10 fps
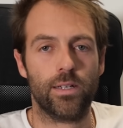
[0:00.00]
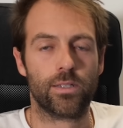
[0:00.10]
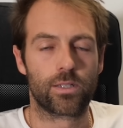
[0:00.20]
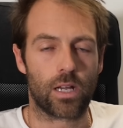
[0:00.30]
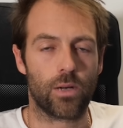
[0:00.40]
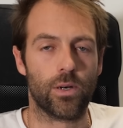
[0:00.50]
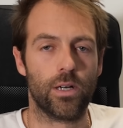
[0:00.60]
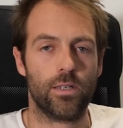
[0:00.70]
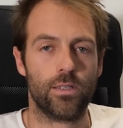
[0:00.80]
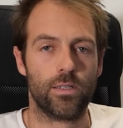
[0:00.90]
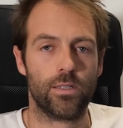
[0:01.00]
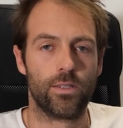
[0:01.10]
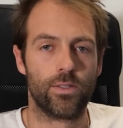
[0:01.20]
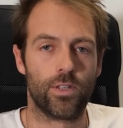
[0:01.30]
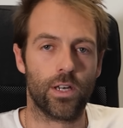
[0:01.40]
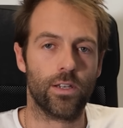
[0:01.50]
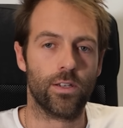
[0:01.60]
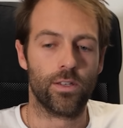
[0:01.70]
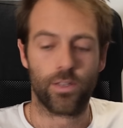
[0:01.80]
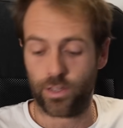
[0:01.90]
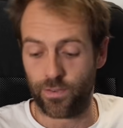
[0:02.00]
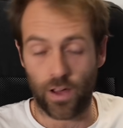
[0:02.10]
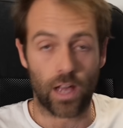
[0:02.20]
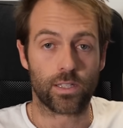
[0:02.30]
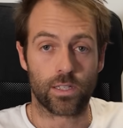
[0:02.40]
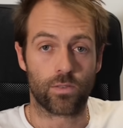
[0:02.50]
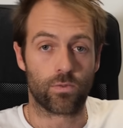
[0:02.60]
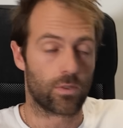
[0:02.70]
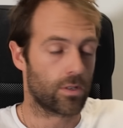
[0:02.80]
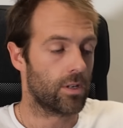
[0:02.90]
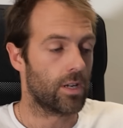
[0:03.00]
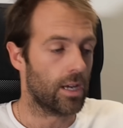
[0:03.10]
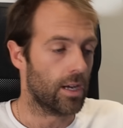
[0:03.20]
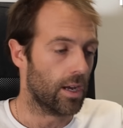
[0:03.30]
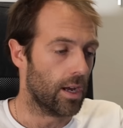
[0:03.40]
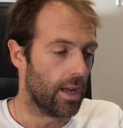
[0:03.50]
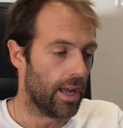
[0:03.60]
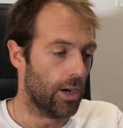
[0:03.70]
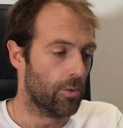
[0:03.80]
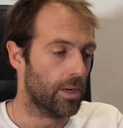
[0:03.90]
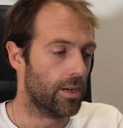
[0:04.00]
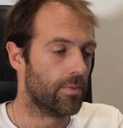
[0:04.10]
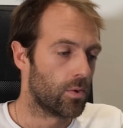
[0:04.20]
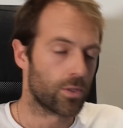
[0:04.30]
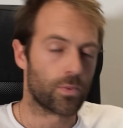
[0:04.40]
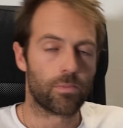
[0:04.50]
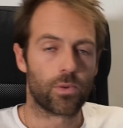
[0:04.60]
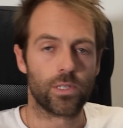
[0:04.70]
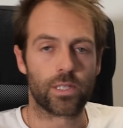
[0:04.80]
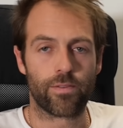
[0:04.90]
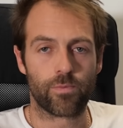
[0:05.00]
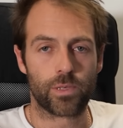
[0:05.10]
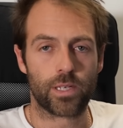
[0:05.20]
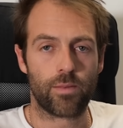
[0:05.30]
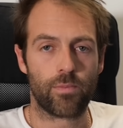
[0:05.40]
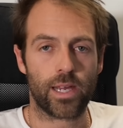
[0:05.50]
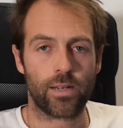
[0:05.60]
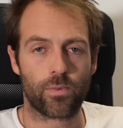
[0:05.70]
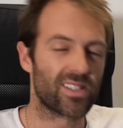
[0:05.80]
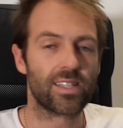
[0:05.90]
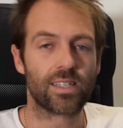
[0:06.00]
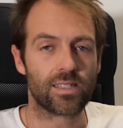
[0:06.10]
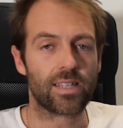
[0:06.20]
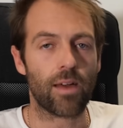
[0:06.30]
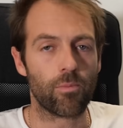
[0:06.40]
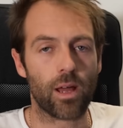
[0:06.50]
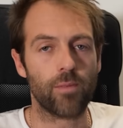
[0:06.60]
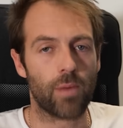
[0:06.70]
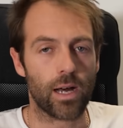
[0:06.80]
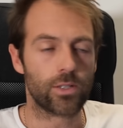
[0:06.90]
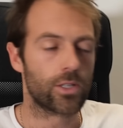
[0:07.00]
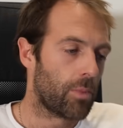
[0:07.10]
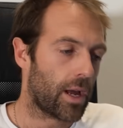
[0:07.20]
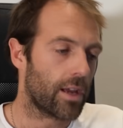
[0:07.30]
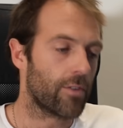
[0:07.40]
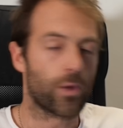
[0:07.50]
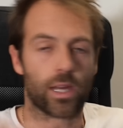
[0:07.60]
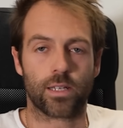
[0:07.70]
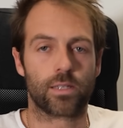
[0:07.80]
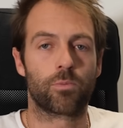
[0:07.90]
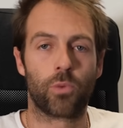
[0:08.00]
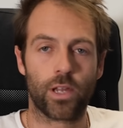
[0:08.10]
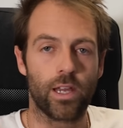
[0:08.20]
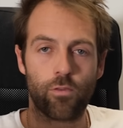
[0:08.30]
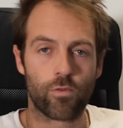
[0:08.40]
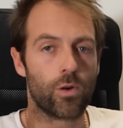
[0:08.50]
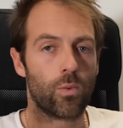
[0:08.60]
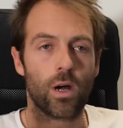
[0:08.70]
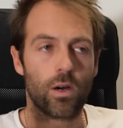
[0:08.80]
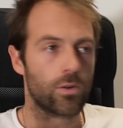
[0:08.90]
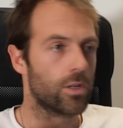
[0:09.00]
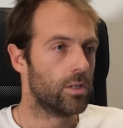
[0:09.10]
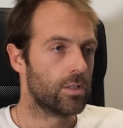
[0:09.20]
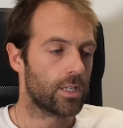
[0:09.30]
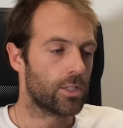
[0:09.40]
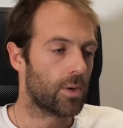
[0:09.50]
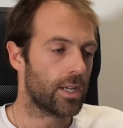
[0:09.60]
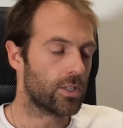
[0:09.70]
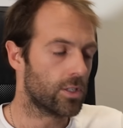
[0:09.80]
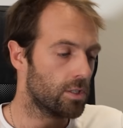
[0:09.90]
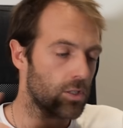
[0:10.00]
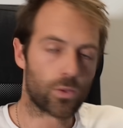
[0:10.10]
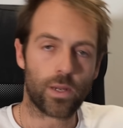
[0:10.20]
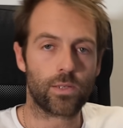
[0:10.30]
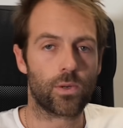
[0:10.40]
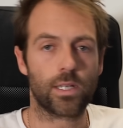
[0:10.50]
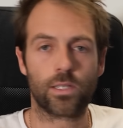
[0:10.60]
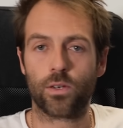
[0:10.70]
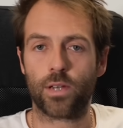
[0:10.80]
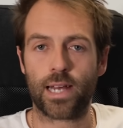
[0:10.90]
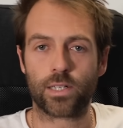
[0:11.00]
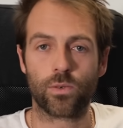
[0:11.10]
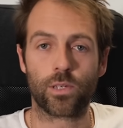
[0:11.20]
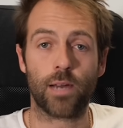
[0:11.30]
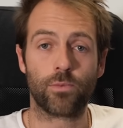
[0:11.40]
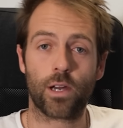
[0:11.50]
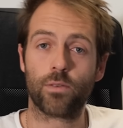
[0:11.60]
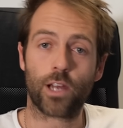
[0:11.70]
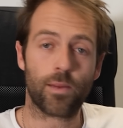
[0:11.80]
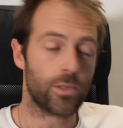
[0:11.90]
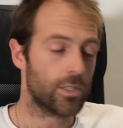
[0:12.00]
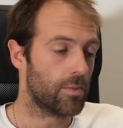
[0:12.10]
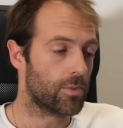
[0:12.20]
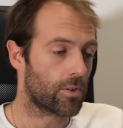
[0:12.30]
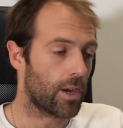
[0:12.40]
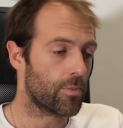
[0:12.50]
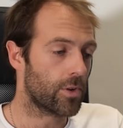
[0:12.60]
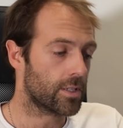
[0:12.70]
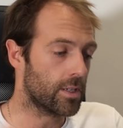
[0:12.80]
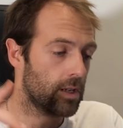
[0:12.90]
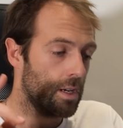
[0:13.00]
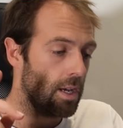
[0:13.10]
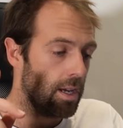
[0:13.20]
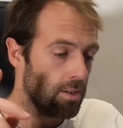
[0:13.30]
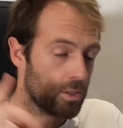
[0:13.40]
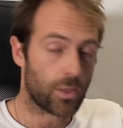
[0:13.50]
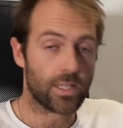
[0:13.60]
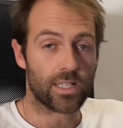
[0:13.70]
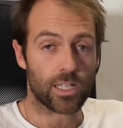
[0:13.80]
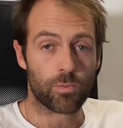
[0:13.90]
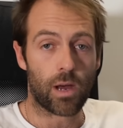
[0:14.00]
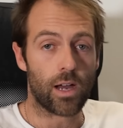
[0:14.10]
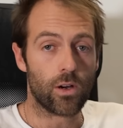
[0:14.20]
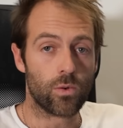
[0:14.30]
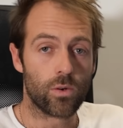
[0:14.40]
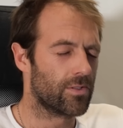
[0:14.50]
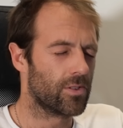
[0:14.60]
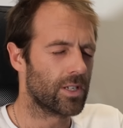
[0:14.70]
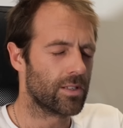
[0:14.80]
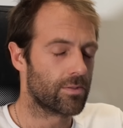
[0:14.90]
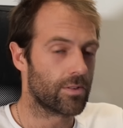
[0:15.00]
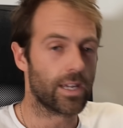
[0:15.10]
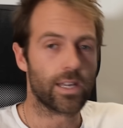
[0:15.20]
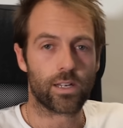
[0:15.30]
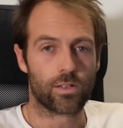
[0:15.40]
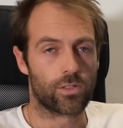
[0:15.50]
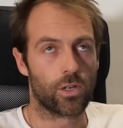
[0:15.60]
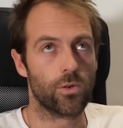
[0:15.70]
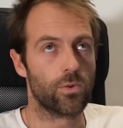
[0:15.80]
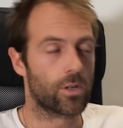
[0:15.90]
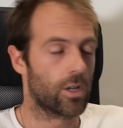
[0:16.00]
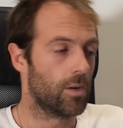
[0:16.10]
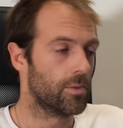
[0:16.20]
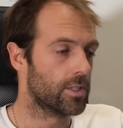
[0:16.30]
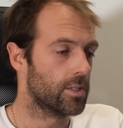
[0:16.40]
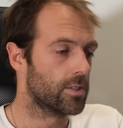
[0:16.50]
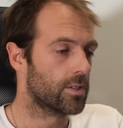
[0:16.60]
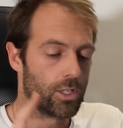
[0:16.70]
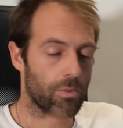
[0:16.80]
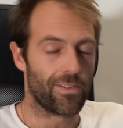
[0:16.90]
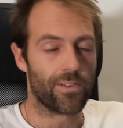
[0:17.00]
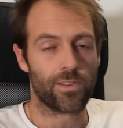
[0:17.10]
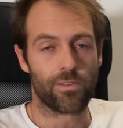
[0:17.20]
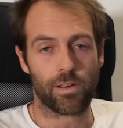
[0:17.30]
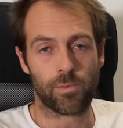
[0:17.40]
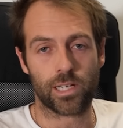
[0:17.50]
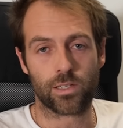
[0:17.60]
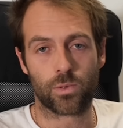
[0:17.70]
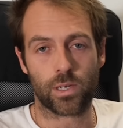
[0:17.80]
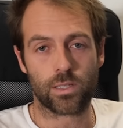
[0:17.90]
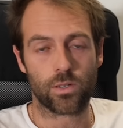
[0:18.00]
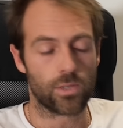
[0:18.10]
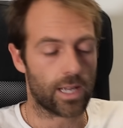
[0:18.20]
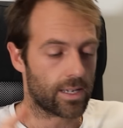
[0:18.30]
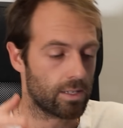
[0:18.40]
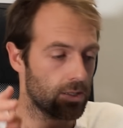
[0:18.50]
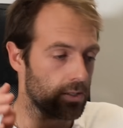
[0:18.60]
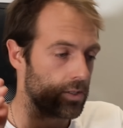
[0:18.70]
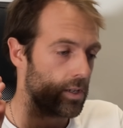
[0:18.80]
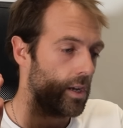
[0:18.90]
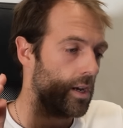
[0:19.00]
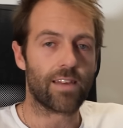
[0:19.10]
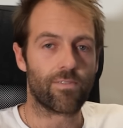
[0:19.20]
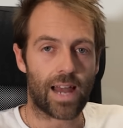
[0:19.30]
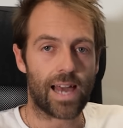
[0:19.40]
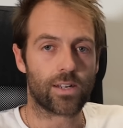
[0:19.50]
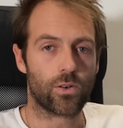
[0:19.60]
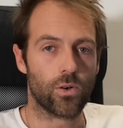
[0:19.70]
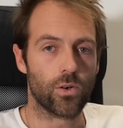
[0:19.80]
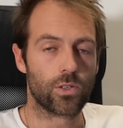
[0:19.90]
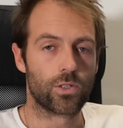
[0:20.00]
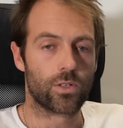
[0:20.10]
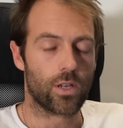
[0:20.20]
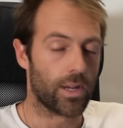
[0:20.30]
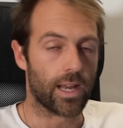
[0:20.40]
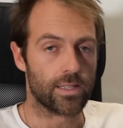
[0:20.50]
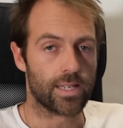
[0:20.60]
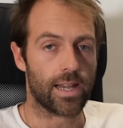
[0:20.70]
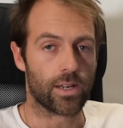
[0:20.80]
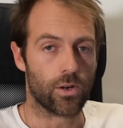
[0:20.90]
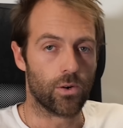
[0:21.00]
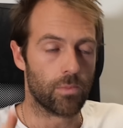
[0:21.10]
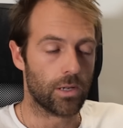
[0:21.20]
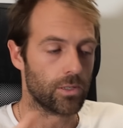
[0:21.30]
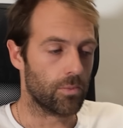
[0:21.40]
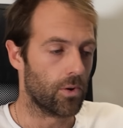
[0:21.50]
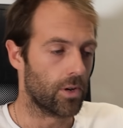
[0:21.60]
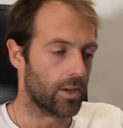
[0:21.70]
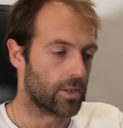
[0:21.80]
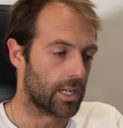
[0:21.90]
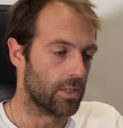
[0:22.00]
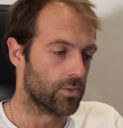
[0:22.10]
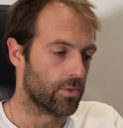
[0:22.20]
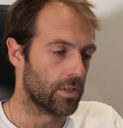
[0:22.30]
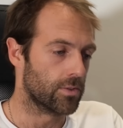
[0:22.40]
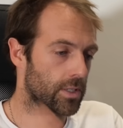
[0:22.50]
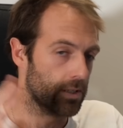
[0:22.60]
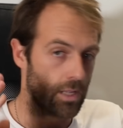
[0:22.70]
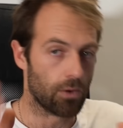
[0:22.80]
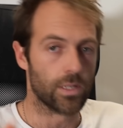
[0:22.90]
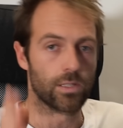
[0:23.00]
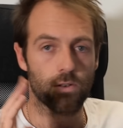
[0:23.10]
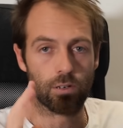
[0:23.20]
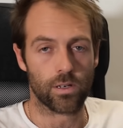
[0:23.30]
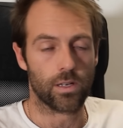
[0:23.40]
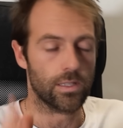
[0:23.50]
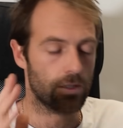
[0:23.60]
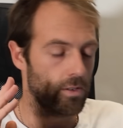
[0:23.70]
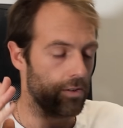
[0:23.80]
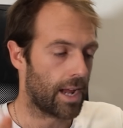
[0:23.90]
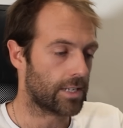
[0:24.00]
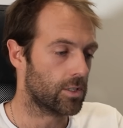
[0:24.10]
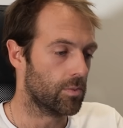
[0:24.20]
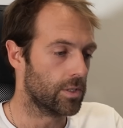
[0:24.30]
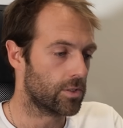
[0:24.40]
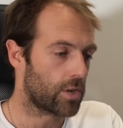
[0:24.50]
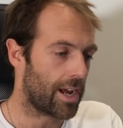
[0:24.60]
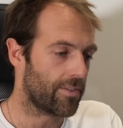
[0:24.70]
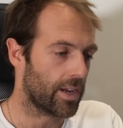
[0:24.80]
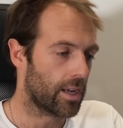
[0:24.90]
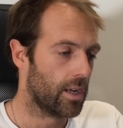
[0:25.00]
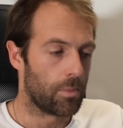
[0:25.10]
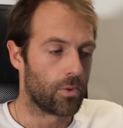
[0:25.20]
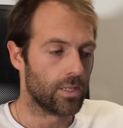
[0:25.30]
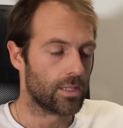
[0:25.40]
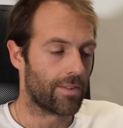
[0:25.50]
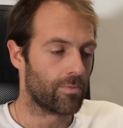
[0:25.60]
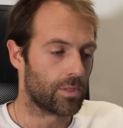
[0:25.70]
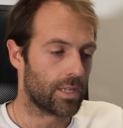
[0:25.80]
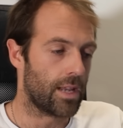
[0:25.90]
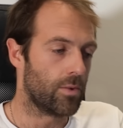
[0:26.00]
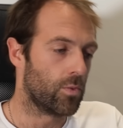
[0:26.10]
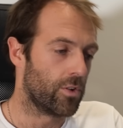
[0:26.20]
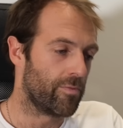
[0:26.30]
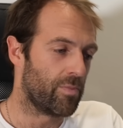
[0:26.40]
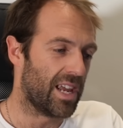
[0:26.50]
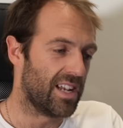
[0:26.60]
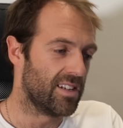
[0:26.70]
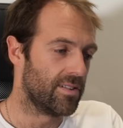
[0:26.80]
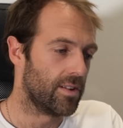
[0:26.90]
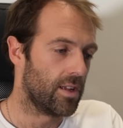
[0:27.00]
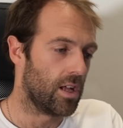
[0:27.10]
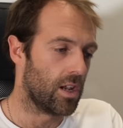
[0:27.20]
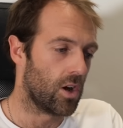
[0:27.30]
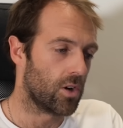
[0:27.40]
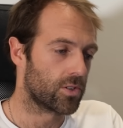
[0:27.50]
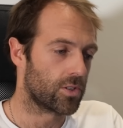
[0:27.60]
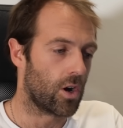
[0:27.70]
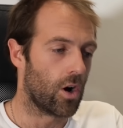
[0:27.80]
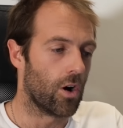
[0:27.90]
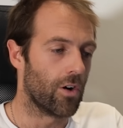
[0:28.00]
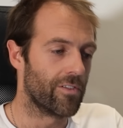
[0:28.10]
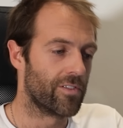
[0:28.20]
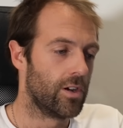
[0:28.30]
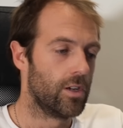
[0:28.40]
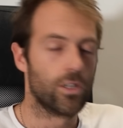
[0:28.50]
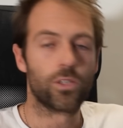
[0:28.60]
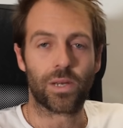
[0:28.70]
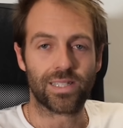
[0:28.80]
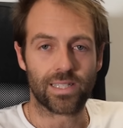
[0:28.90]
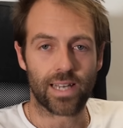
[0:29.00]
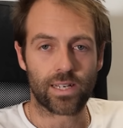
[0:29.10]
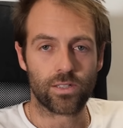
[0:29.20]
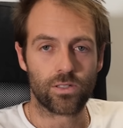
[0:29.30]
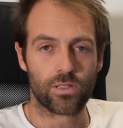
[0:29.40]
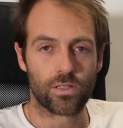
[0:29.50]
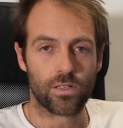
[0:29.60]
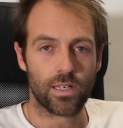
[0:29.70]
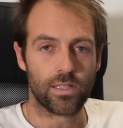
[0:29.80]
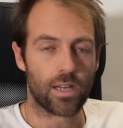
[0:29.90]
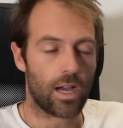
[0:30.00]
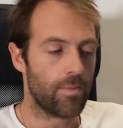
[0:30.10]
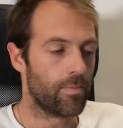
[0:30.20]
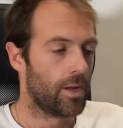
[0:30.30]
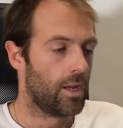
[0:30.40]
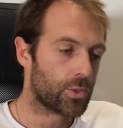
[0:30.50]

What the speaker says: slower than the fastest helmet. What does 1.7% mean? Because it doesn't sound like much, but if we're going to put it in a real world situation, 2022 National Time Trial Championships of Great Britain, it's 26 mile, 43.2 kilometres. Took me 53 minutes, 22 seconds. Fairly flat course, pretty untechnical, and most importantly on closed roads, so there's no interaction with traffic. 1.7% would have been a loss of 20 seconds in time.